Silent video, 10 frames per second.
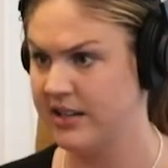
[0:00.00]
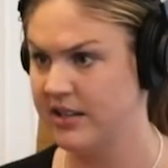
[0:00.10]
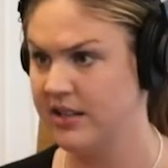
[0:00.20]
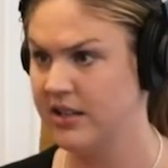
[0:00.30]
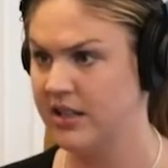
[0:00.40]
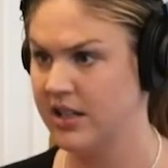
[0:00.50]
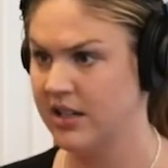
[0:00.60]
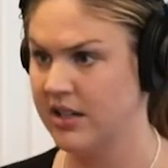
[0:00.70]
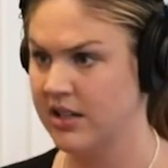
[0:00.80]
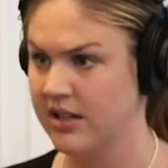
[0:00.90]
How much he
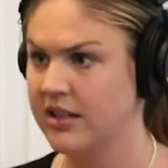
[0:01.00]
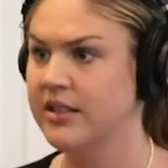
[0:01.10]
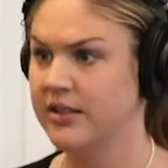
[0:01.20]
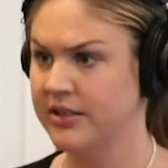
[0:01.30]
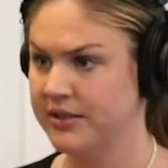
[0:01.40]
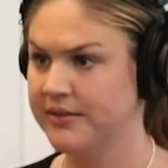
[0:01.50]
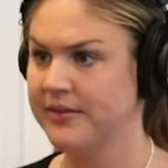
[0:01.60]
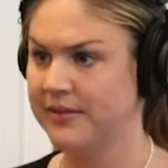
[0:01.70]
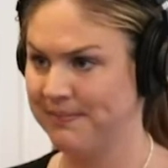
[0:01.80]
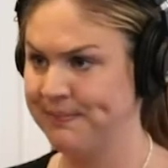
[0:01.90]
earned, where the
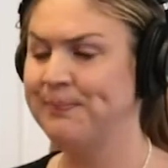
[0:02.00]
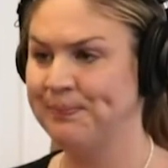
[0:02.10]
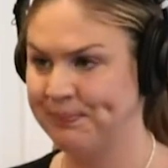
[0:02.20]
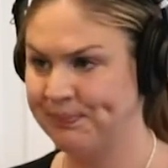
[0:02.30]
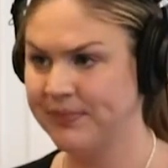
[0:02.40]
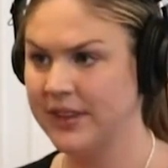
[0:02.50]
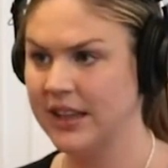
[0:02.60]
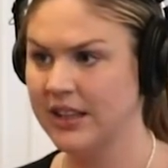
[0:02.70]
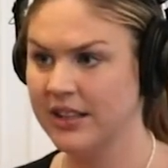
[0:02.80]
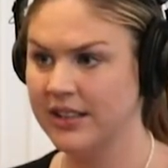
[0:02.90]
money is. Mm-hmm. And he, mm-hmm. they also
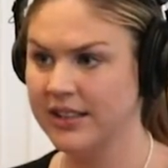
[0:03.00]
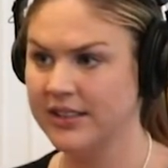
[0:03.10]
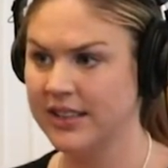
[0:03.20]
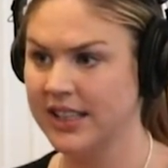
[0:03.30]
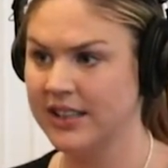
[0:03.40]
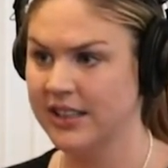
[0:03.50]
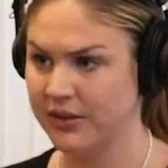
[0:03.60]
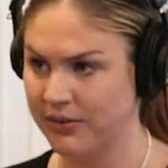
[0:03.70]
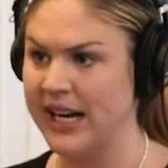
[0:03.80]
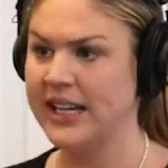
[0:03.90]
said he had assets
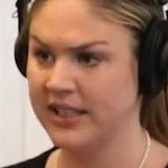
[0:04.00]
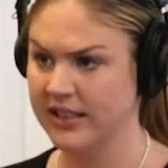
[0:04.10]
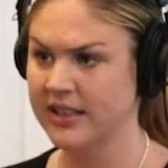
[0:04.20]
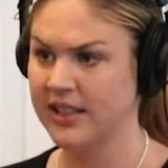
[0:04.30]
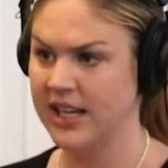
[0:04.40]
in right. India.